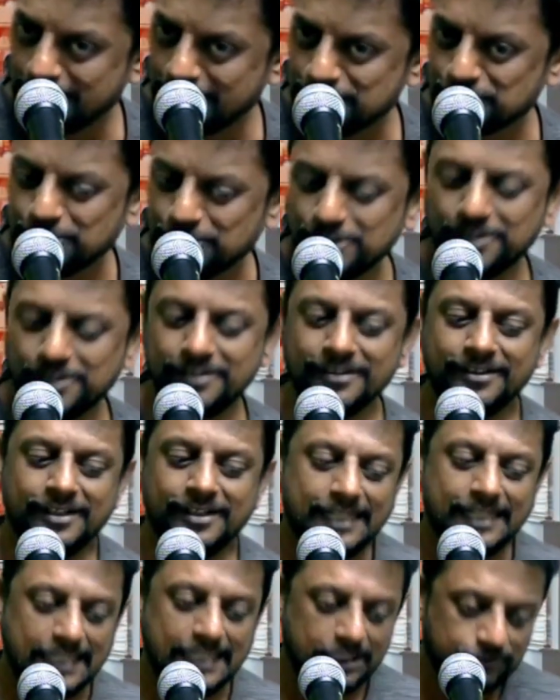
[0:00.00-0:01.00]
is good.
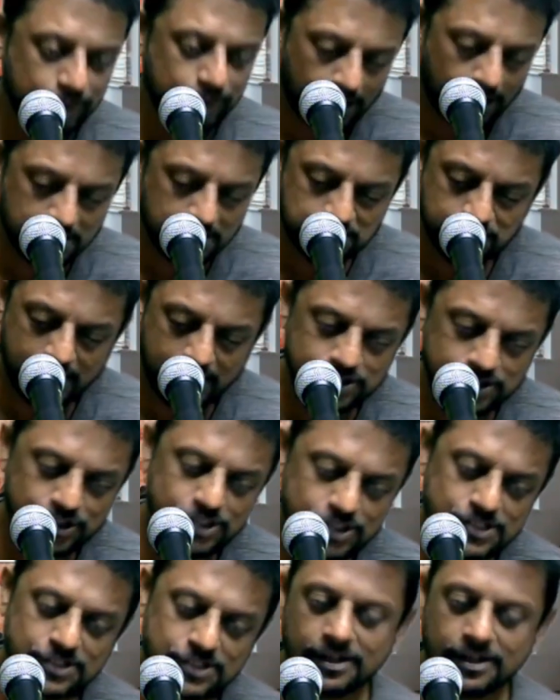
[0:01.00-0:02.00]
If God is
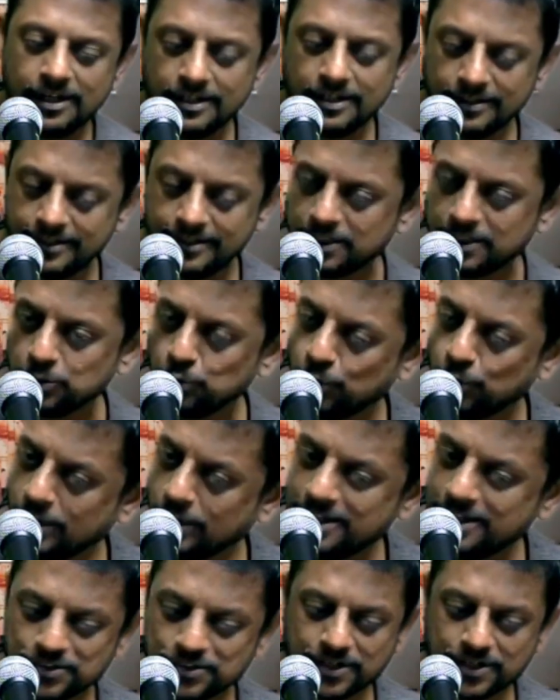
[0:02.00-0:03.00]
righteous, then the
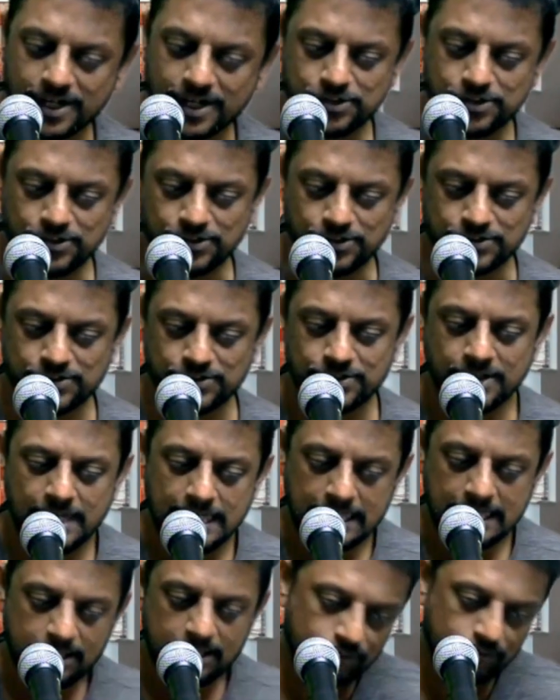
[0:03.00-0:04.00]
word righteous.
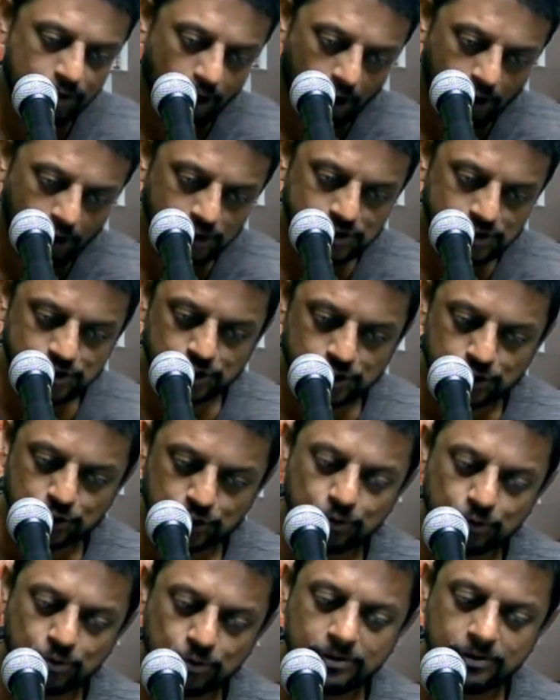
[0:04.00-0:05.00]
If God is
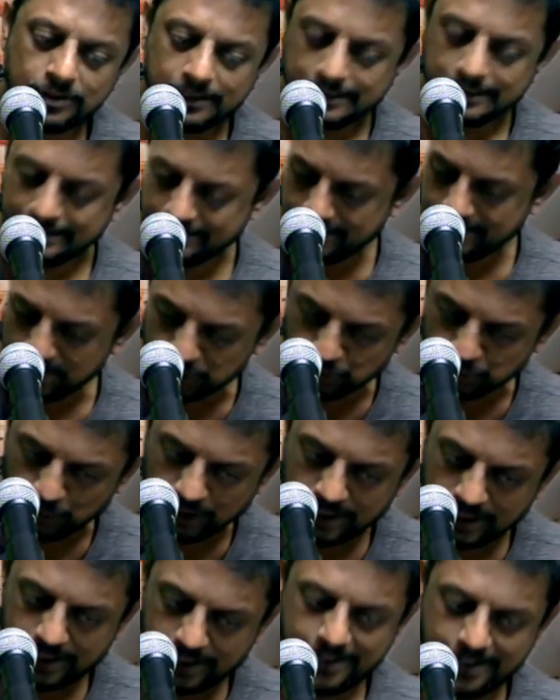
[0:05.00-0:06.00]
true, his
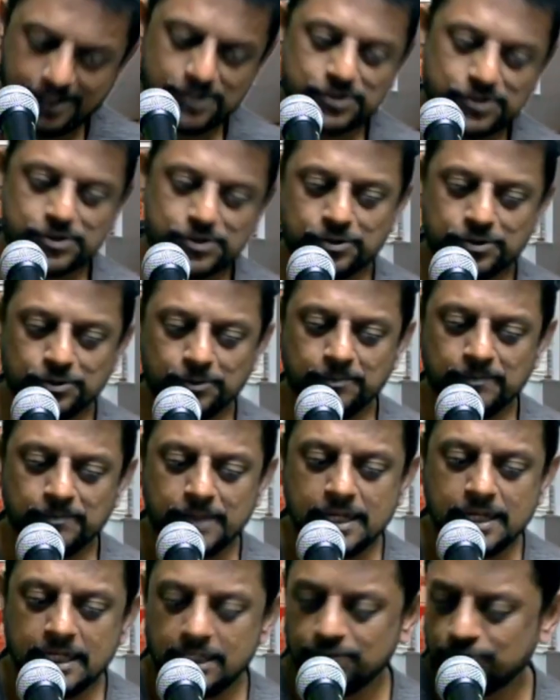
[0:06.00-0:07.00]
word is true.
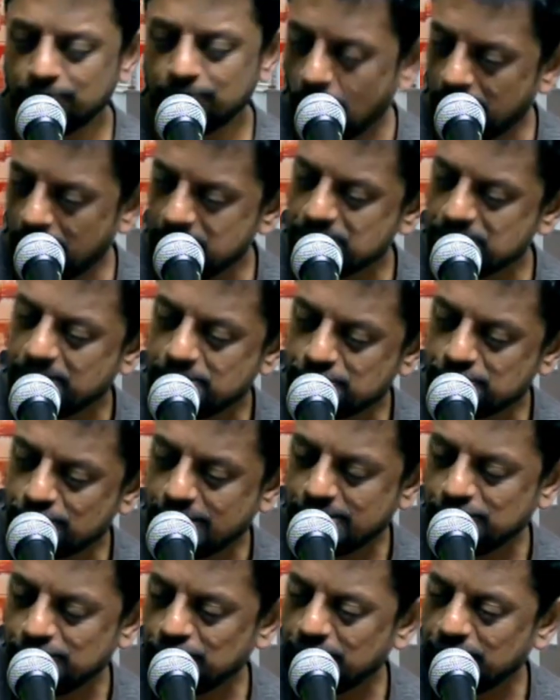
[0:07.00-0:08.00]
If God is
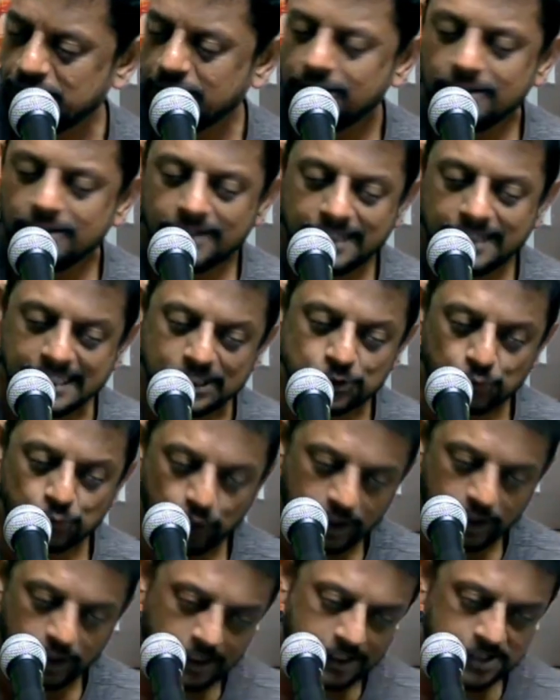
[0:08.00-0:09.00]
unchanging, his
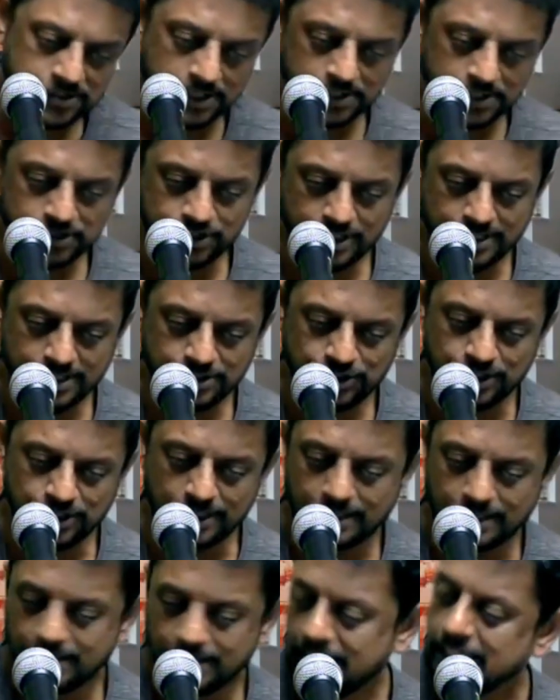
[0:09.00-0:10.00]
word is unchanging.
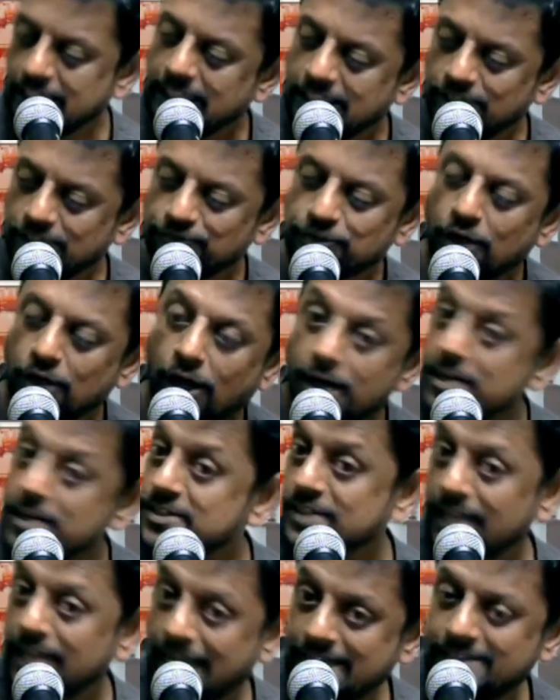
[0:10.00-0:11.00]
If God is
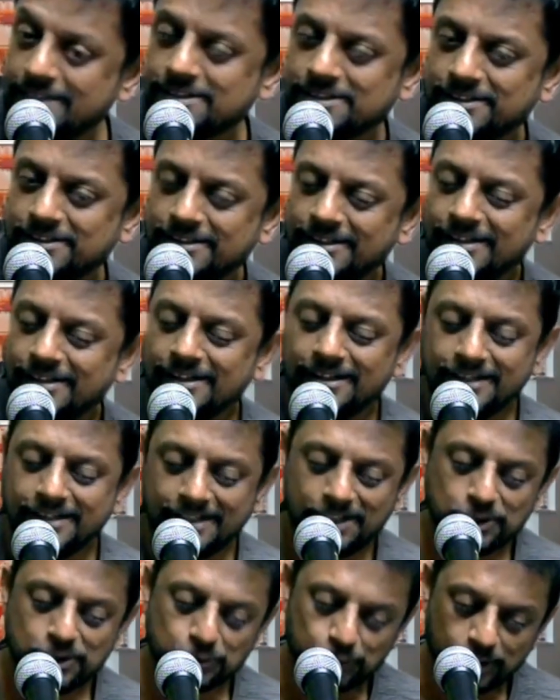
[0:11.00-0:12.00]
light,
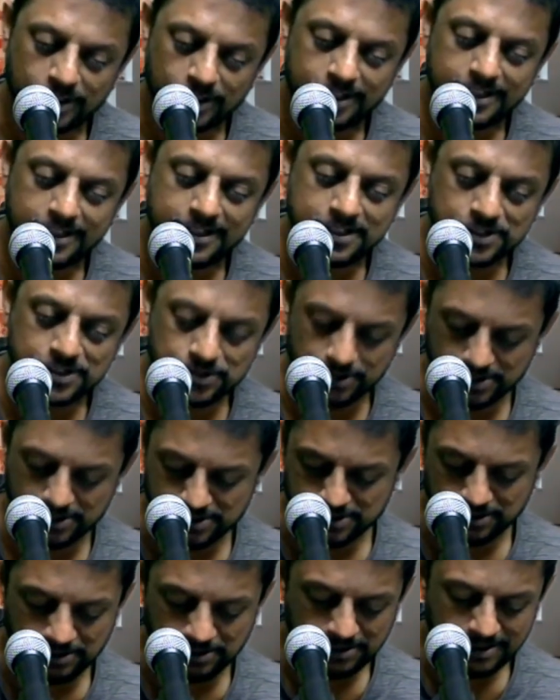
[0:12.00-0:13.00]
his word is
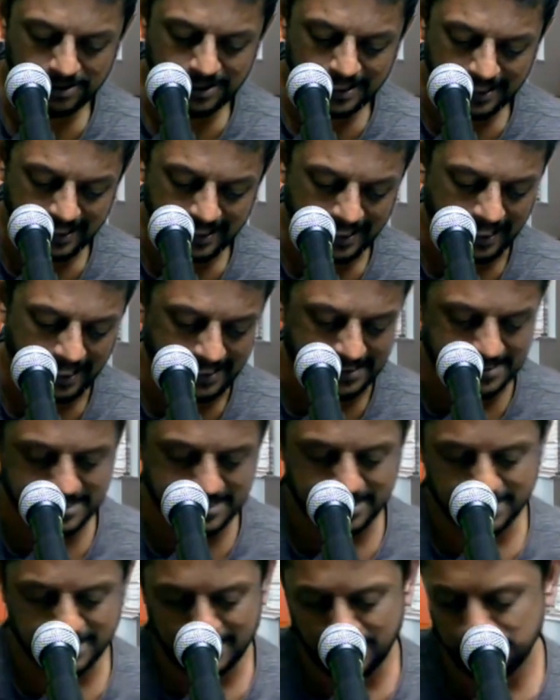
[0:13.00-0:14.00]
also light.
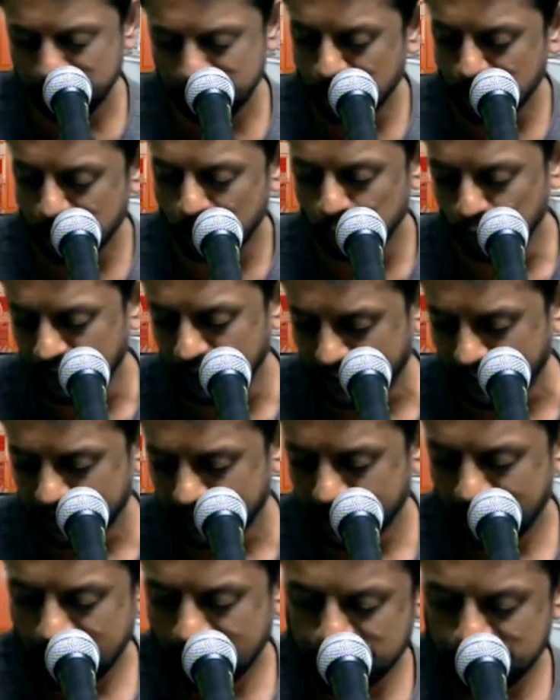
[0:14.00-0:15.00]
Let me stop with that.
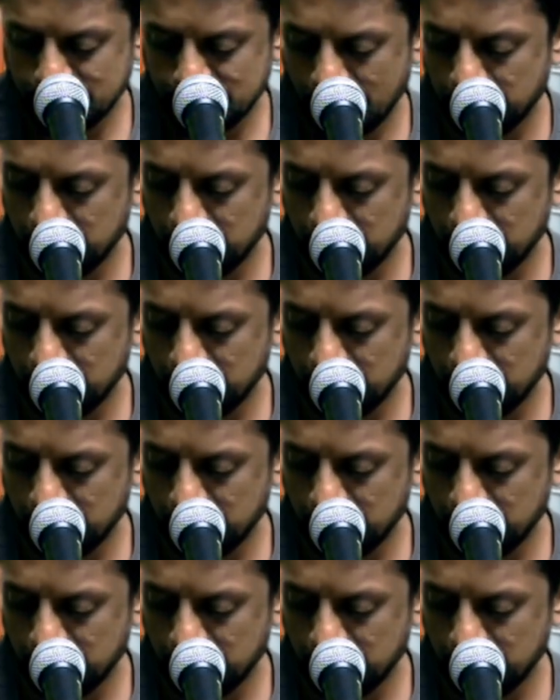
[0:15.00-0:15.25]
Psalm